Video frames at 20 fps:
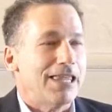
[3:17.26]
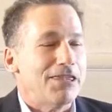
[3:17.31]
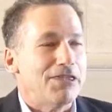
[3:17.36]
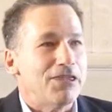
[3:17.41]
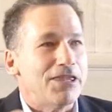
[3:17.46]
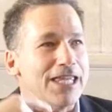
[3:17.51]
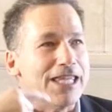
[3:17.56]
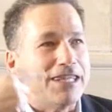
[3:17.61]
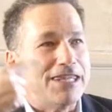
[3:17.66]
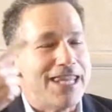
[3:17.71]

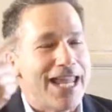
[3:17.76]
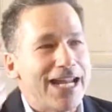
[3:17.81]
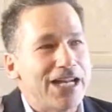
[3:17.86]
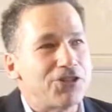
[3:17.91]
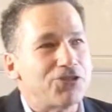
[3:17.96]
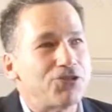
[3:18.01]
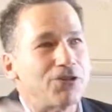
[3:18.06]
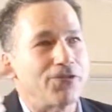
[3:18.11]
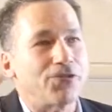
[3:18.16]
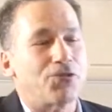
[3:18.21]
The
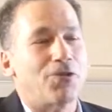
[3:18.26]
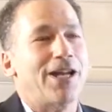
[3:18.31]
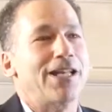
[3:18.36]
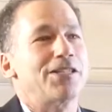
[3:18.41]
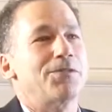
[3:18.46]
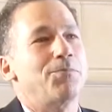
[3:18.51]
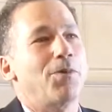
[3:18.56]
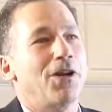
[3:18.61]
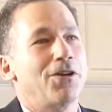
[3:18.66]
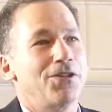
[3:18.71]
nature of
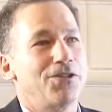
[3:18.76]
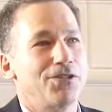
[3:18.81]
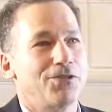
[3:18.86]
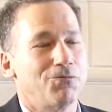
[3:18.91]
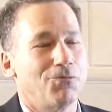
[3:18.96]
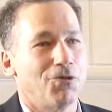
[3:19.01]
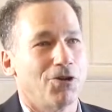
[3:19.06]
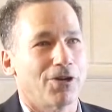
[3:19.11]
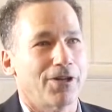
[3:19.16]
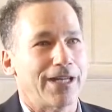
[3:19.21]
transpartisan
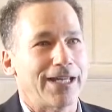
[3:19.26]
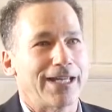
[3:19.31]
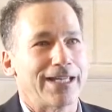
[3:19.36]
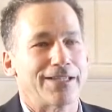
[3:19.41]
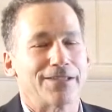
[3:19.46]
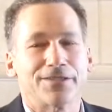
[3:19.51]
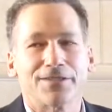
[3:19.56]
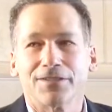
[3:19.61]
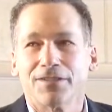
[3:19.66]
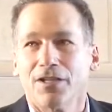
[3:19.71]
work
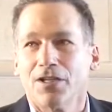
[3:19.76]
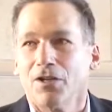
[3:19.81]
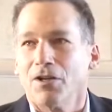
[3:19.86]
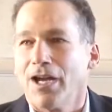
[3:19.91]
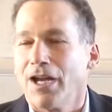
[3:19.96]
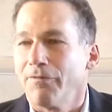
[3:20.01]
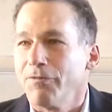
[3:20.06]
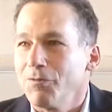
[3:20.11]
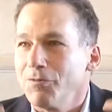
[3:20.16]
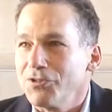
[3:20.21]
is
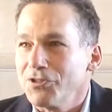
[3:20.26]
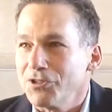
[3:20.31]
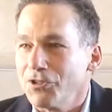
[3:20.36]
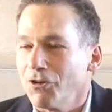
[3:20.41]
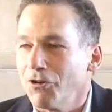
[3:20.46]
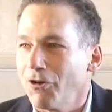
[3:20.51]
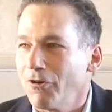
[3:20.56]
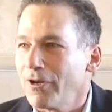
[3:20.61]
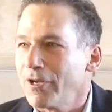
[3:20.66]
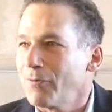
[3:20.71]
everyone's in a
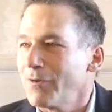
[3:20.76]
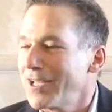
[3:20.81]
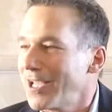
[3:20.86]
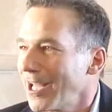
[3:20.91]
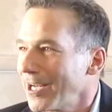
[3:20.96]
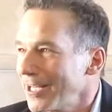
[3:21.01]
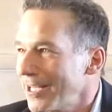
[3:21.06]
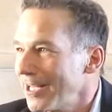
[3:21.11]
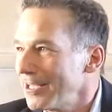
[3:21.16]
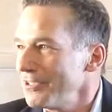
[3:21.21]
hurry. We've
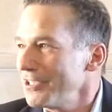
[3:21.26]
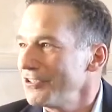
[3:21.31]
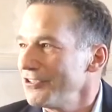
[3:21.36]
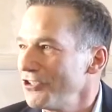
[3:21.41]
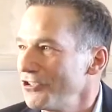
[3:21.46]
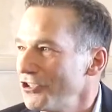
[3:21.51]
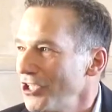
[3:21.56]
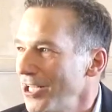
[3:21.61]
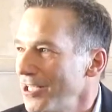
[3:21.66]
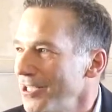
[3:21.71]
got to get this
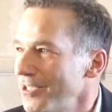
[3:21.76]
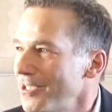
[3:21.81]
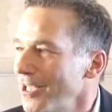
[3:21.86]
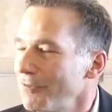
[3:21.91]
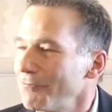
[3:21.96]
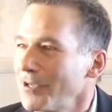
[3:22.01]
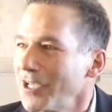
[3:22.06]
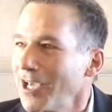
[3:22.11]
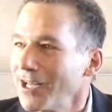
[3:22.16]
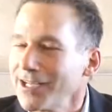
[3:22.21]
agenda
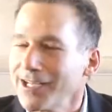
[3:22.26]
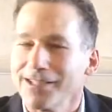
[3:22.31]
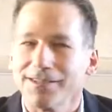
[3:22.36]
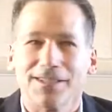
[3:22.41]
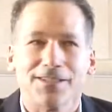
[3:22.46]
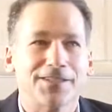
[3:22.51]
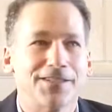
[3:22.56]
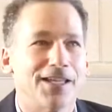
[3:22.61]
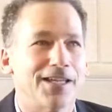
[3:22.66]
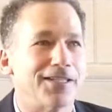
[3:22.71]
done, we've got to get
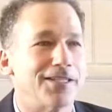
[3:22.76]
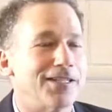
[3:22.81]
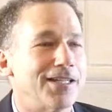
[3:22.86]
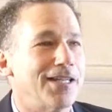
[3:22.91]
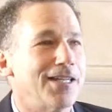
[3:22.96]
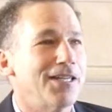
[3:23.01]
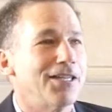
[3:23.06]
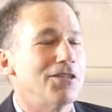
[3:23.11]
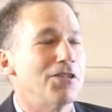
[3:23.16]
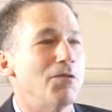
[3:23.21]
this done.
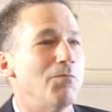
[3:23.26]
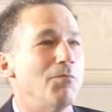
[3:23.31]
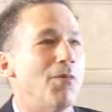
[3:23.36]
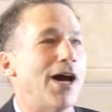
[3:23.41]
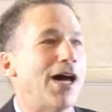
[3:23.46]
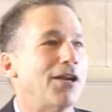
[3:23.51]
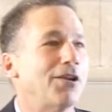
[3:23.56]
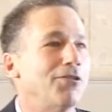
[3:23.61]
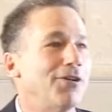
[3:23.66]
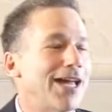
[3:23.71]
The
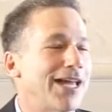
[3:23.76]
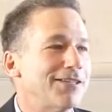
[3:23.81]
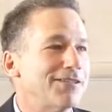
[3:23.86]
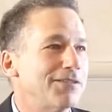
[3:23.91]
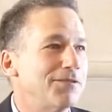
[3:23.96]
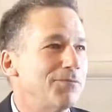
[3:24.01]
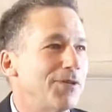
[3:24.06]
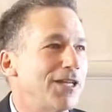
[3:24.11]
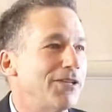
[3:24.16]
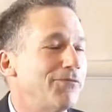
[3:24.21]
motto has
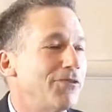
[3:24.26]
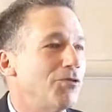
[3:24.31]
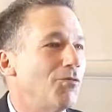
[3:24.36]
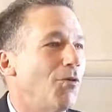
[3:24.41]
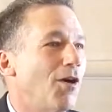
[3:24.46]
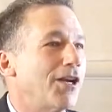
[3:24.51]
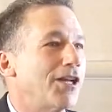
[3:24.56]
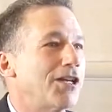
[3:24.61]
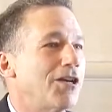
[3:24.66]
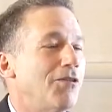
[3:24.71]
to be if you
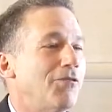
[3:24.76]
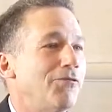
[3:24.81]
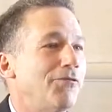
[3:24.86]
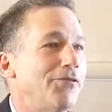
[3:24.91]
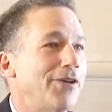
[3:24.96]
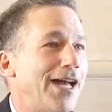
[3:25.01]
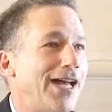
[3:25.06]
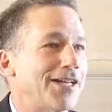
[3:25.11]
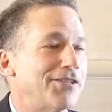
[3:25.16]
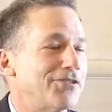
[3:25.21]
want to go
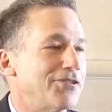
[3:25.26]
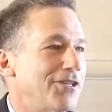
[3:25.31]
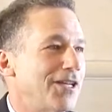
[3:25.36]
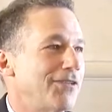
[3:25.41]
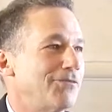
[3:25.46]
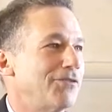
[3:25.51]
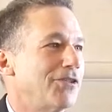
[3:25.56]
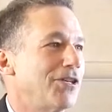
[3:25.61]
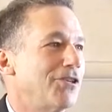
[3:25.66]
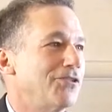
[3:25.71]
fast, you
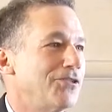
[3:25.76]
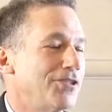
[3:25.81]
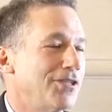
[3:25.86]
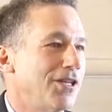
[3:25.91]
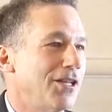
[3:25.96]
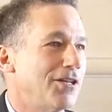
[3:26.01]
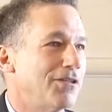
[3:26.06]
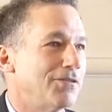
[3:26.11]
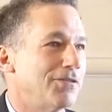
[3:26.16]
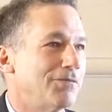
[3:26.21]
have to go
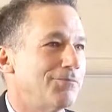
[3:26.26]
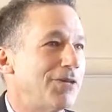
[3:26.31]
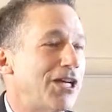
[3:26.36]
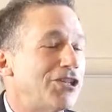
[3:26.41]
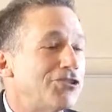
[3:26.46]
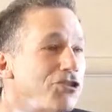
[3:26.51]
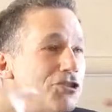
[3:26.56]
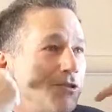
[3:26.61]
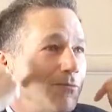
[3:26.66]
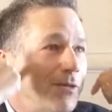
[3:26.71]
slow
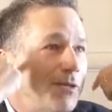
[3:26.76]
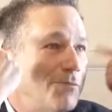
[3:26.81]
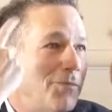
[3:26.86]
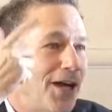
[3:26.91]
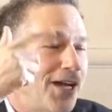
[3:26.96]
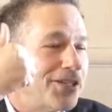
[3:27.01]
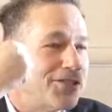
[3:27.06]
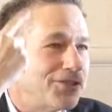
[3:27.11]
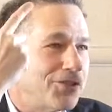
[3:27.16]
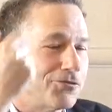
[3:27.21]
because human
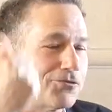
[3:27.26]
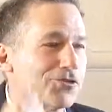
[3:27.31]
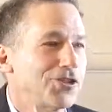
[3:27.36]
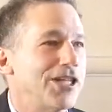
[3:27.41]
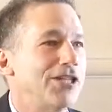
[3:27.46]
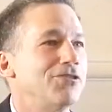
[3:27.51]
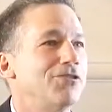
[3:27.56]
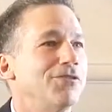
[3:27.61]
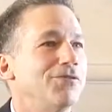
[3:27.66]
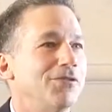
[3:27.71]
minds don't
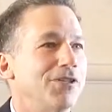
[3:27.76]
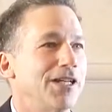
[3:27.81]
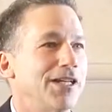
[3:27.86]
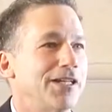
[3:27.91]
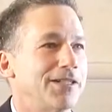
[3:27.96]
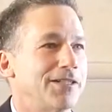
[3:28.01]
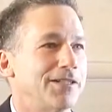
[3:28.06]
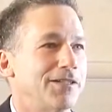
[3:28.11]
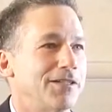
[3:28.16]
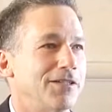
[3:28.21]
change
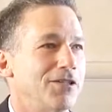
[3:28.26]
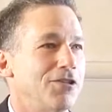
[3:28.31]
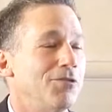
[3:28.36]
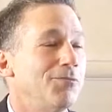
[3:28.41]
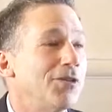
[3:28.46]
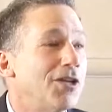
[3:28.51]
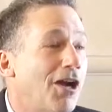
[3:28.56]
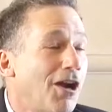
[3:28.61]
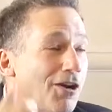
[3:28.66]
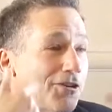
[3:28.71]
overnight,
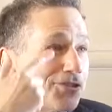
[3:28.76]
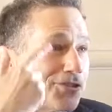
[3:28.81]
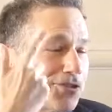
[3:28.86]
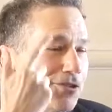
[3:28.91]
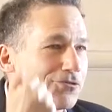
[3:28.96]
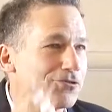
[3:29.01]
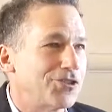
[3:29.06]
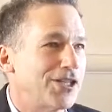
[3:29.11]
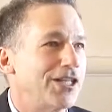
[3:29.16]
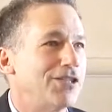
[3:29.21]
human hearts
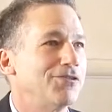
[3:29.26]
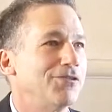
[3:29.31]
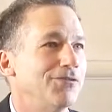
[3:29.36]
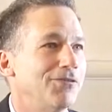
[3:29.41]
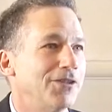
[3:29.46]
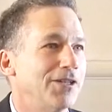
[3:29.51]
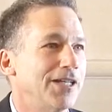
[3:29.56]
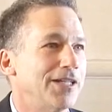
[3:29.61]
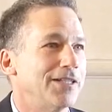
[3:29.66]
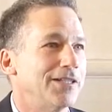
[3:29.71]
don't change
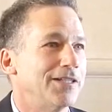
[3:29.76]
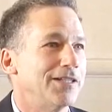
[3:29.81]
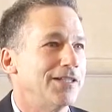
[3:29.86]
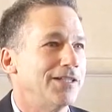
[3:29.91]
overnight.